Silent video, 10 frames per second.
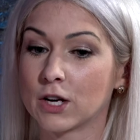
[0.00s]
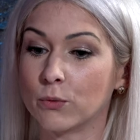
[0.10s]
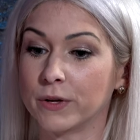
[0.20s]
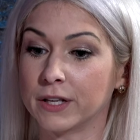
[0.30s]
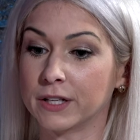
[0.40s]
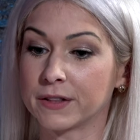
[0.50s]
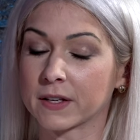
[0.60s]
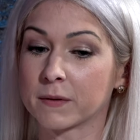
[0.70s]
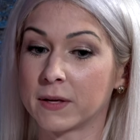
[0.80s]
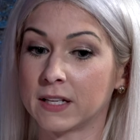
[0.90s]

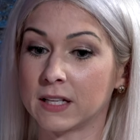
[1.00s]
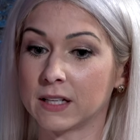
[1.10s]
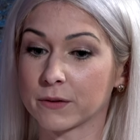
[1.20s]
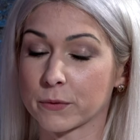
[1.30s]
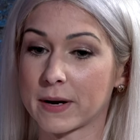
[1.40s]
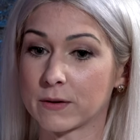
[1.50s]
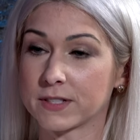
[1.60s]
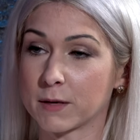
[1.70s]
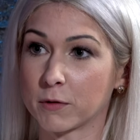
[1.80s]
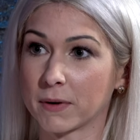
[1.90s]
the committee or the
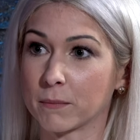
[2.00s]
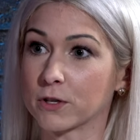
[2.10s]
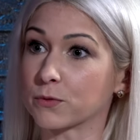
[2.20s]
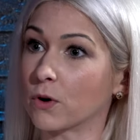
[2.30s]
roundtable members